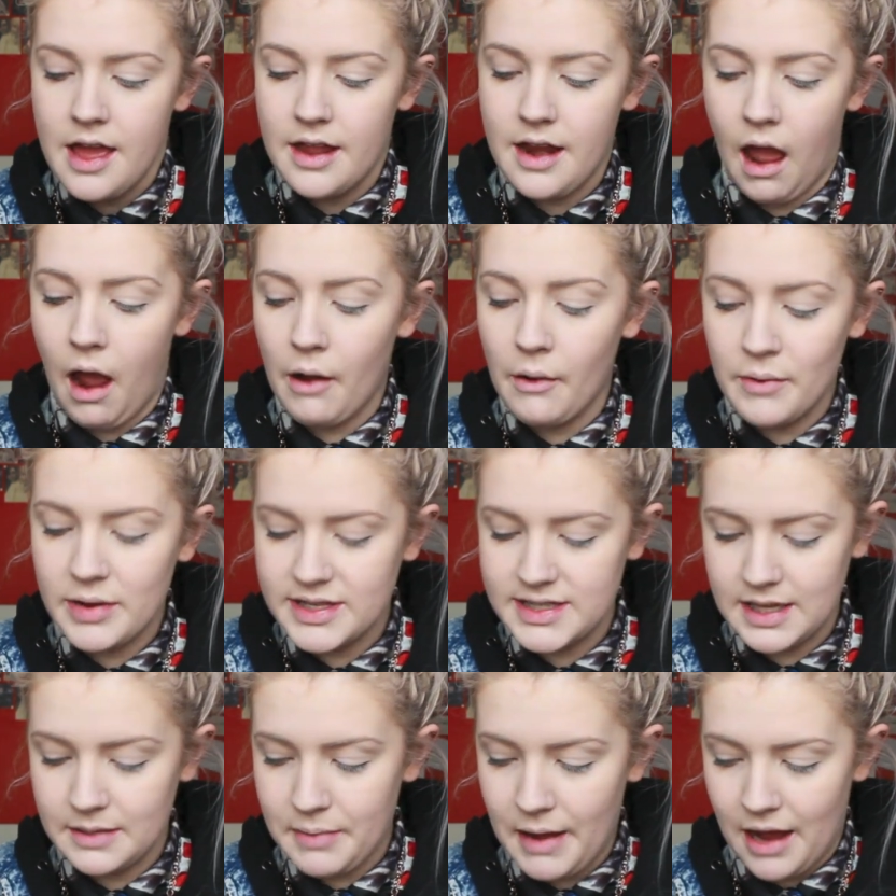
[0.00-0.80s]
Now I
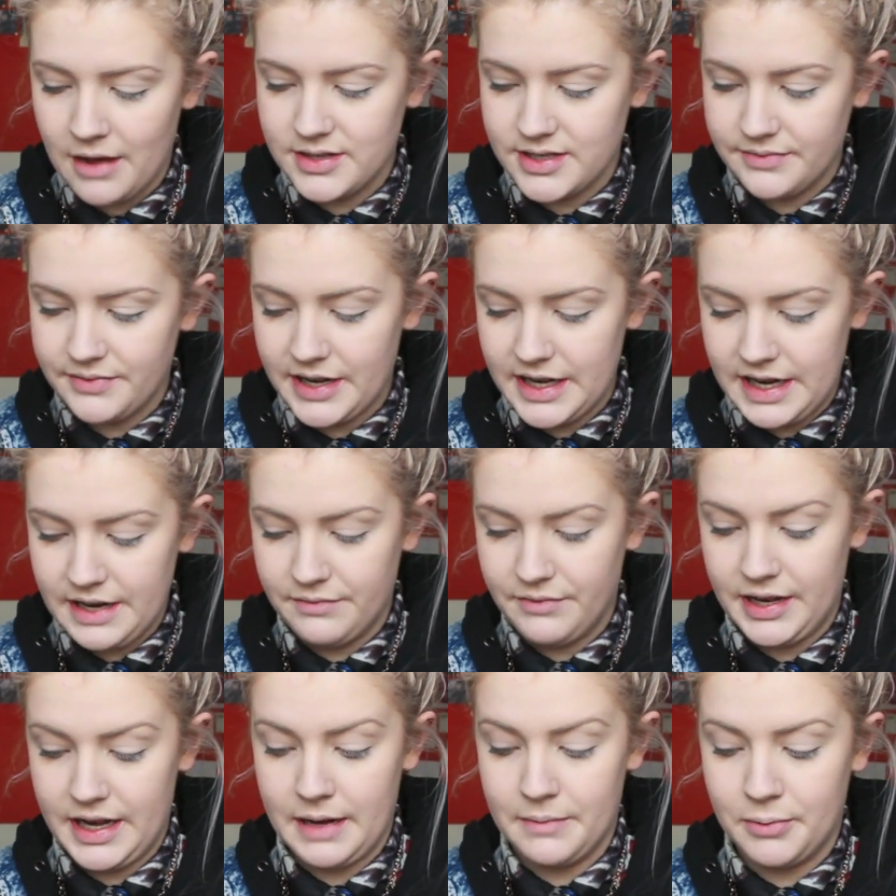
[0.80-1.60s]
always think powder's a
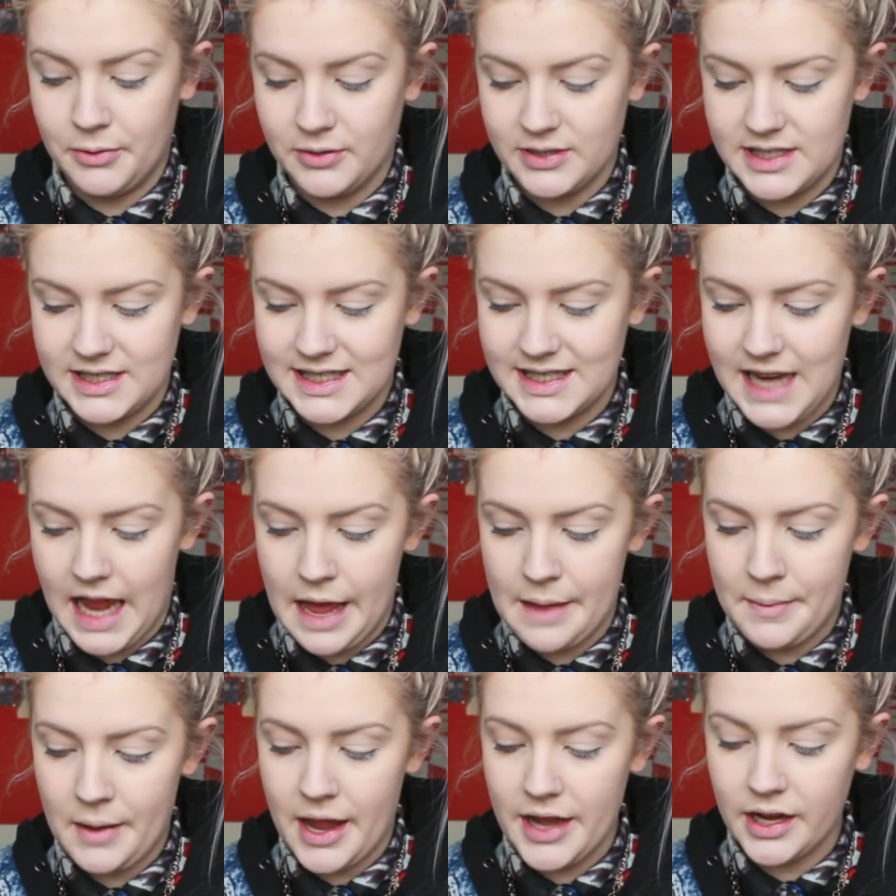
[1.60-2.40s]
really important
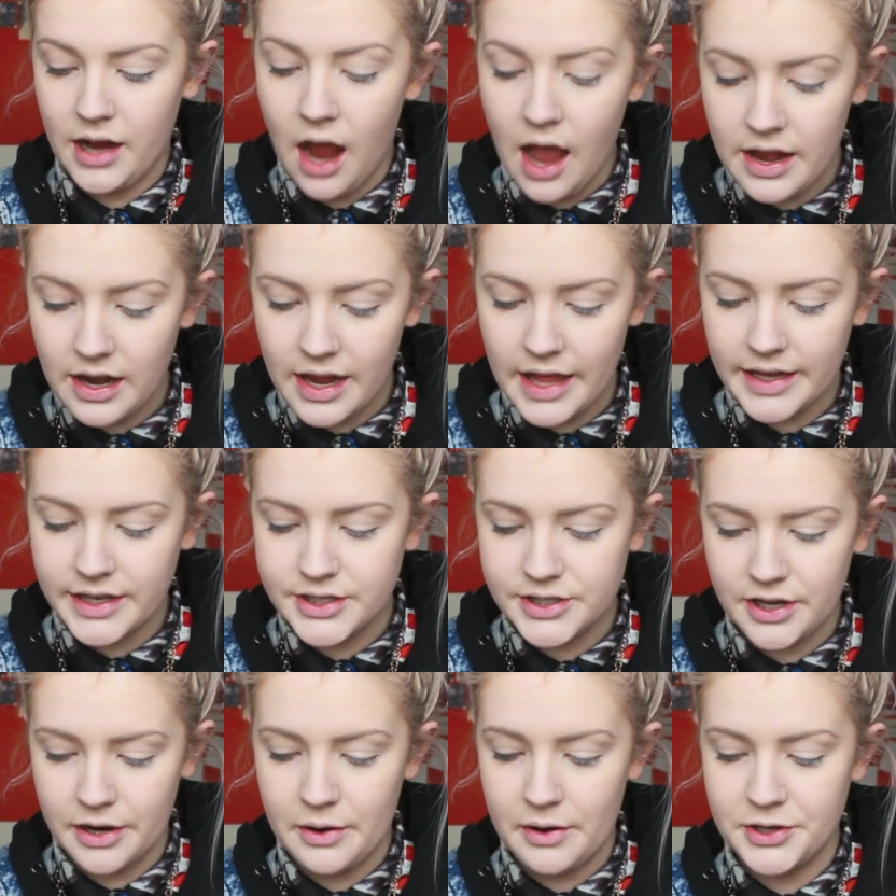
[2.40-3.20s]
step. I kind of like
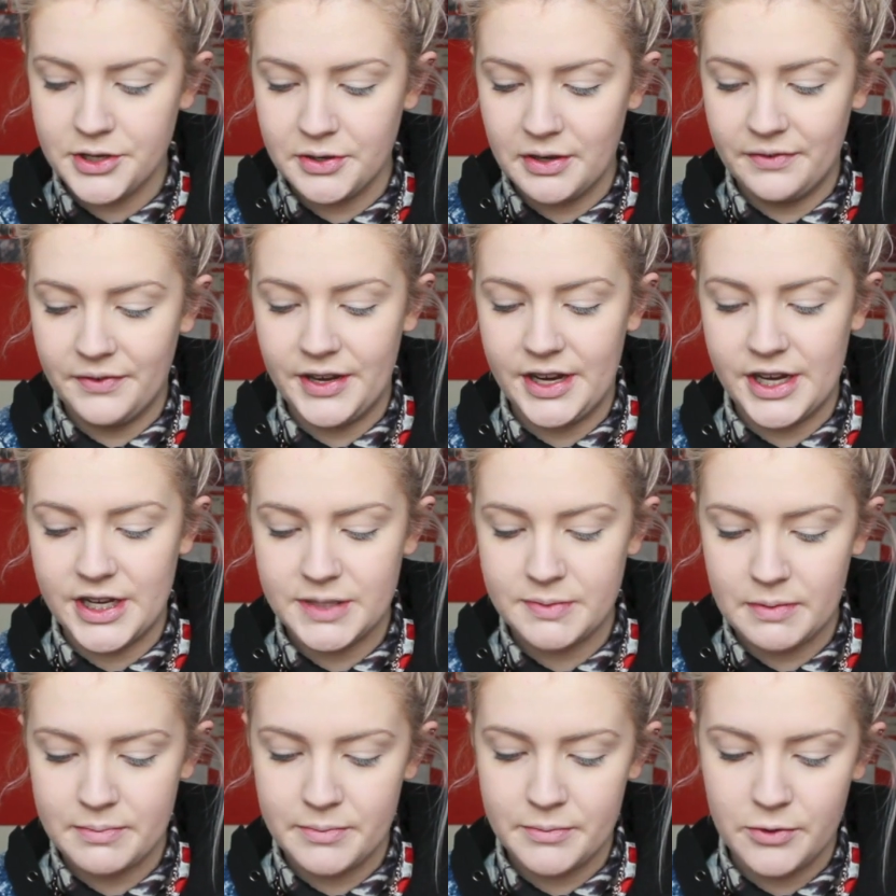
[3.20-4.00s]
a dewy
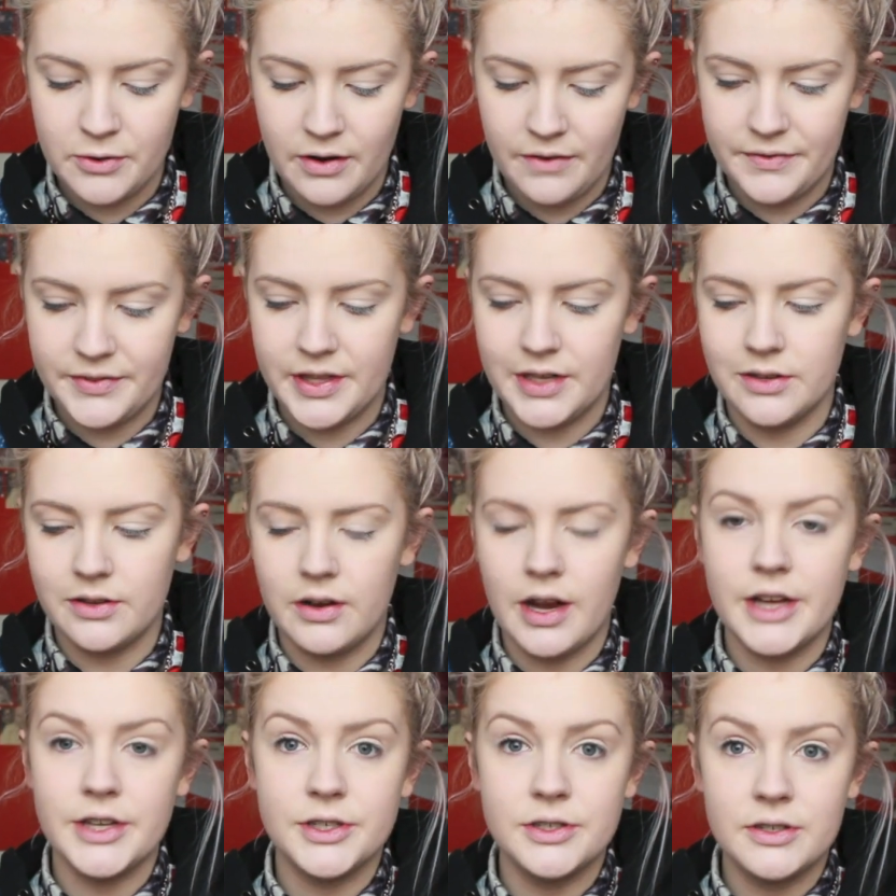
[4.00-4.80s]
finish, but more often than
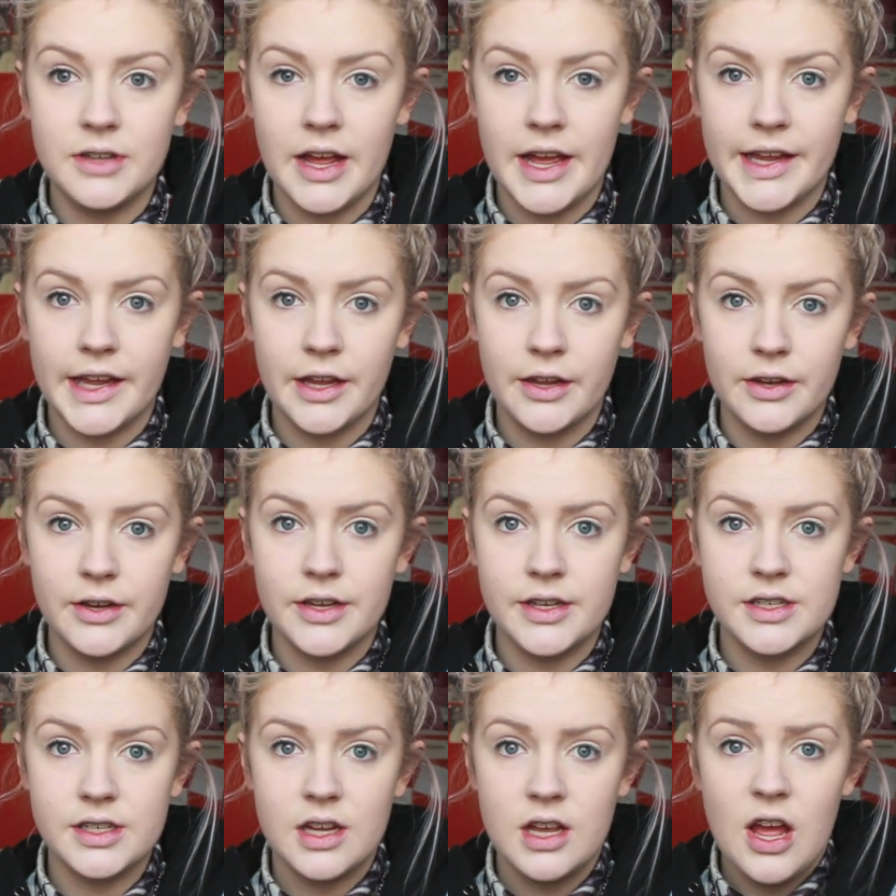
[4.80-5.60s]
not I do like a
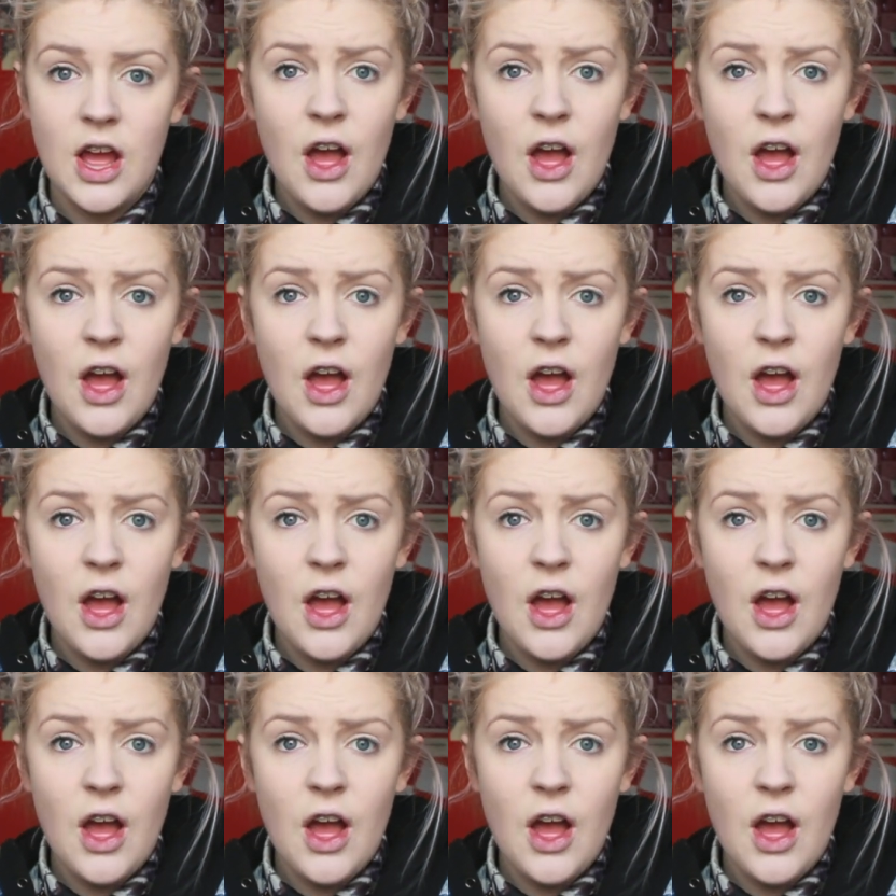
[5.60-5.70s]
good